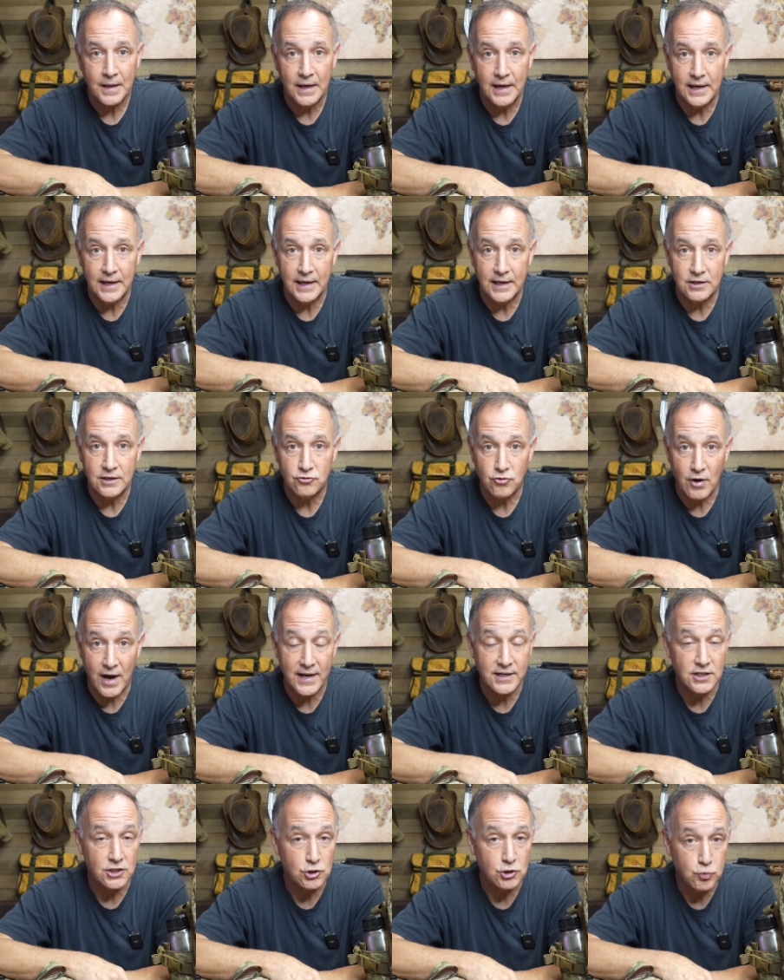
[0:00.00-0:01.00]
And
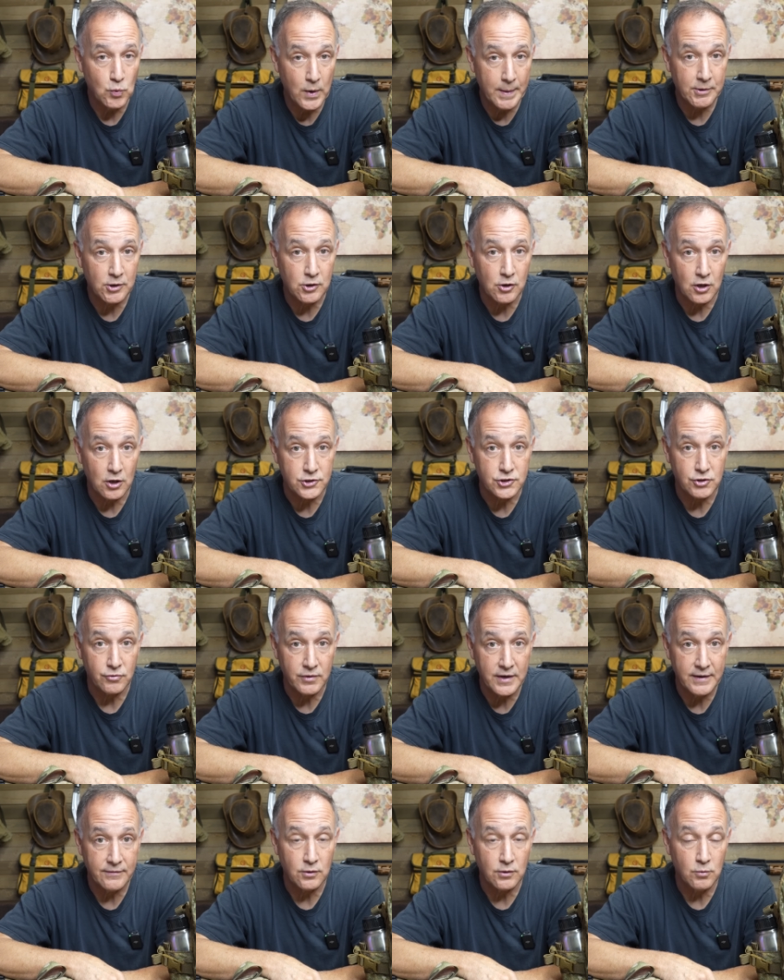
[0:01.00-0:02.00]
trying to swim across a
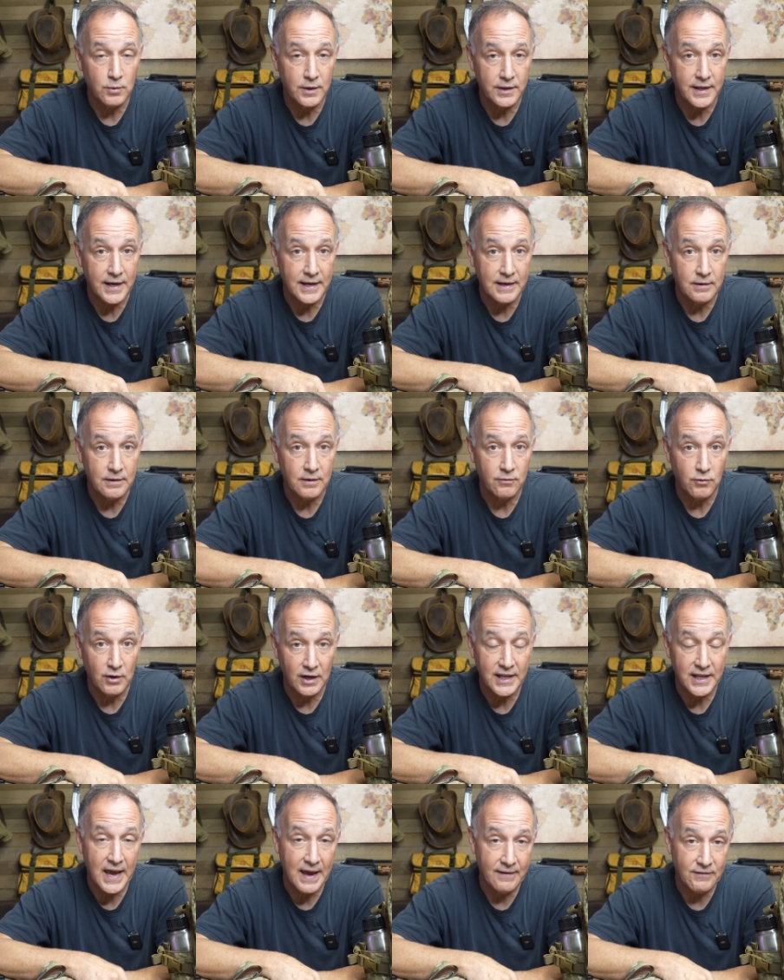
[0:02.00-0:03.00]
river with a
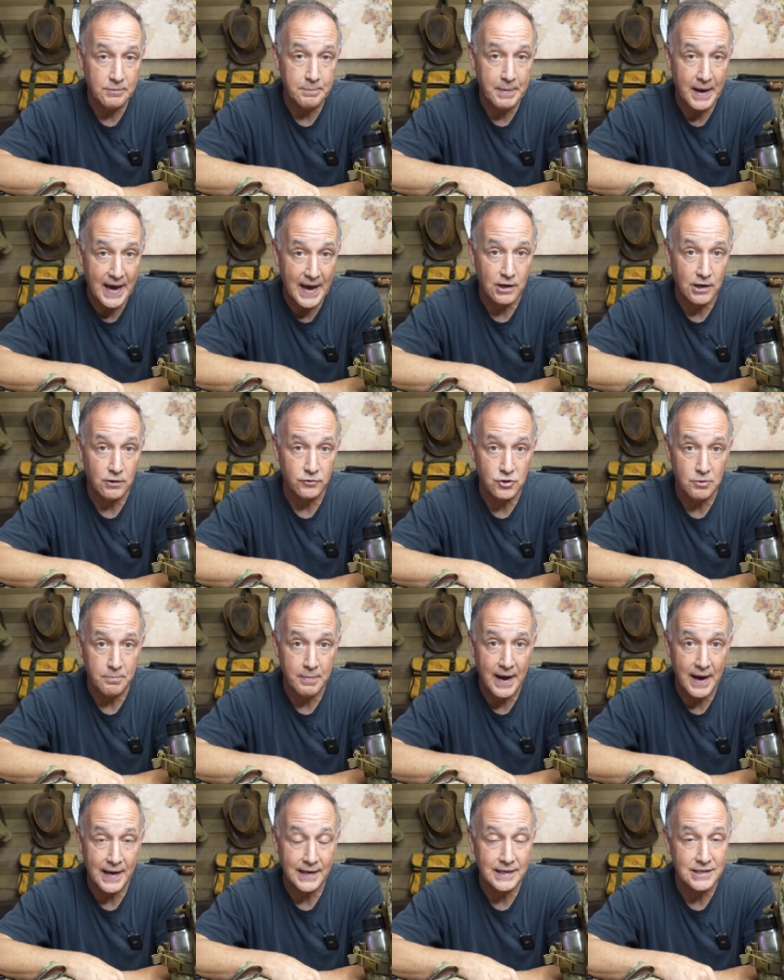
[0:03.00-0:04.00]
really heavy pack on your
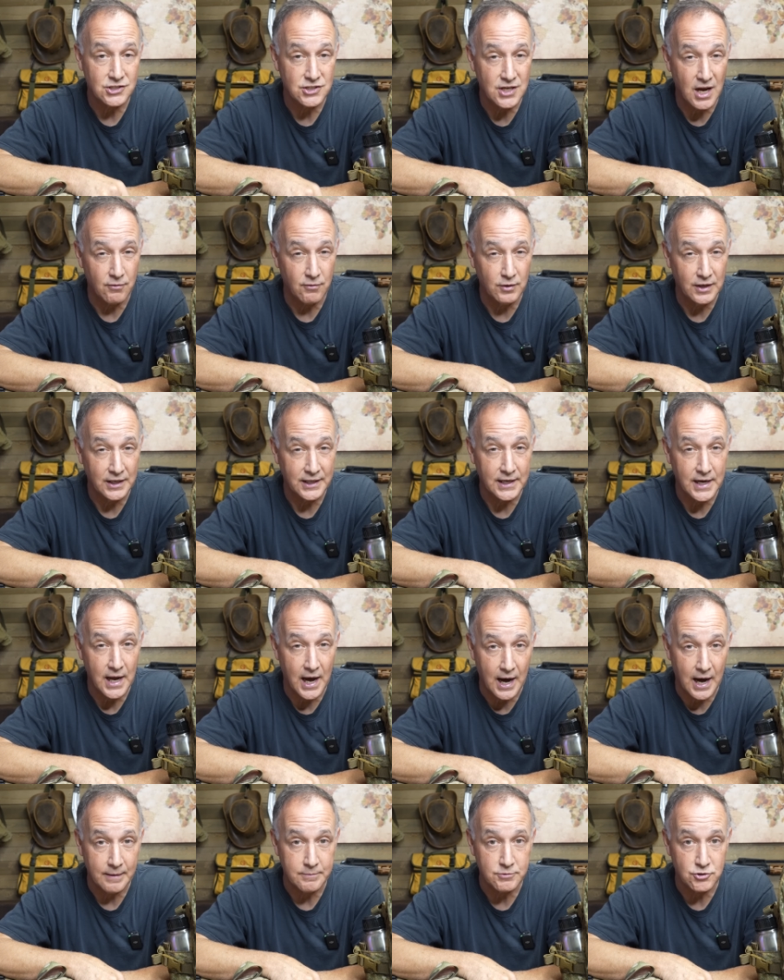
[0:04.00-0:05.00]
back is not really an
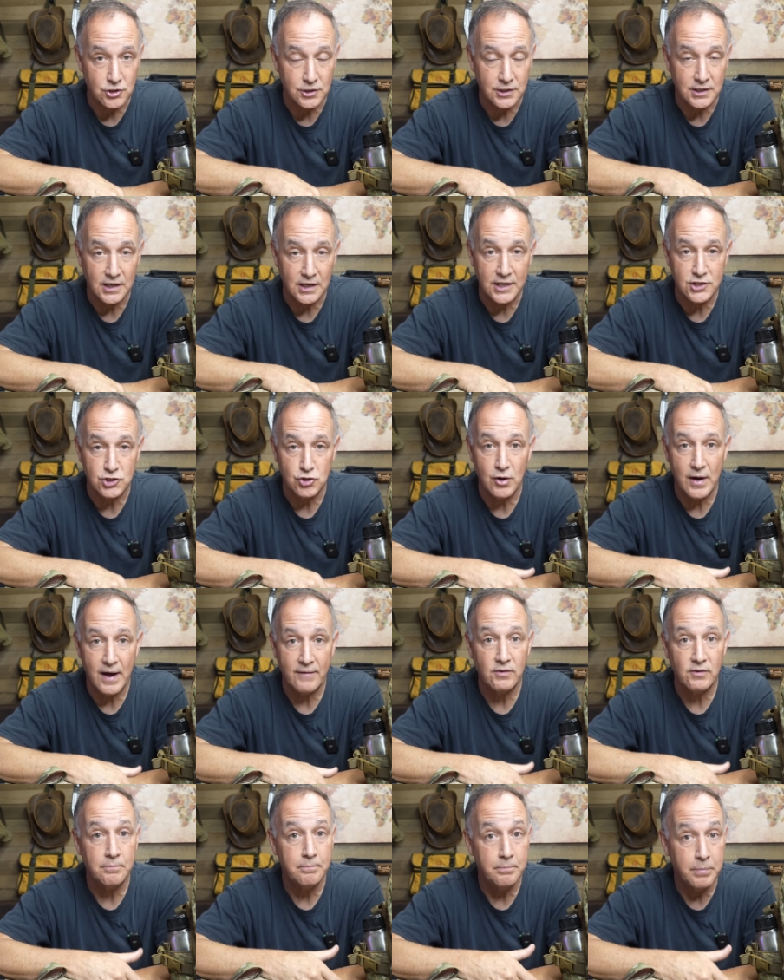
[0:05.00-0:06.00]
option unless you
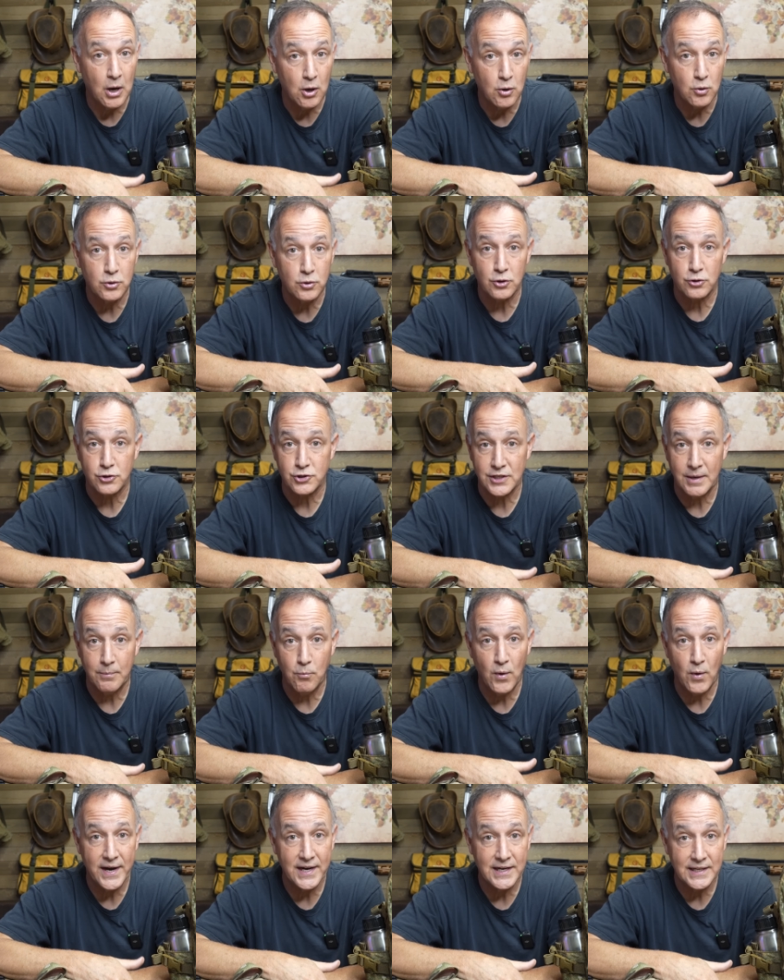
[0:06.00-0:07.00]
have a boat or
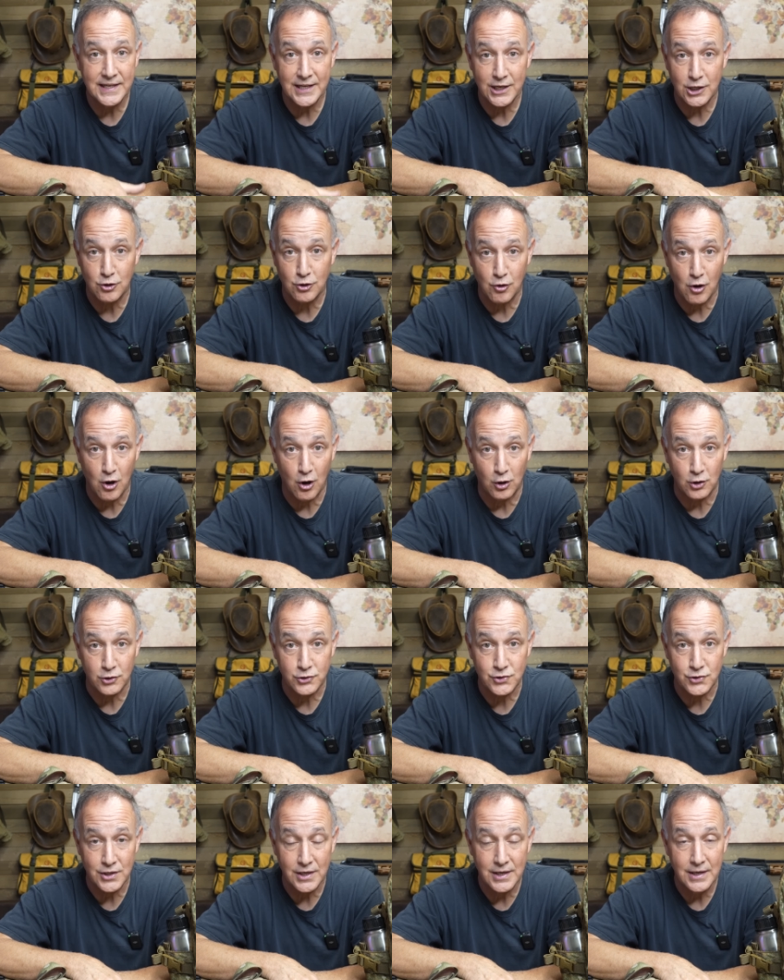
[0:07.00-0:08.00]
some way to get
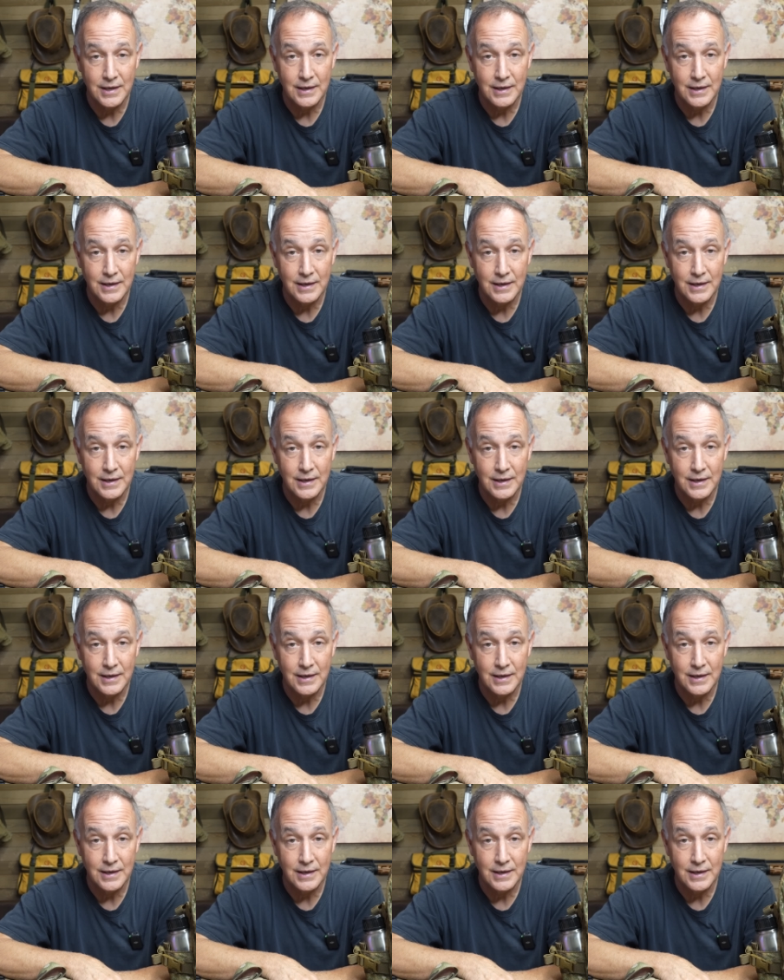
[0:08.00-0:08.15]
across.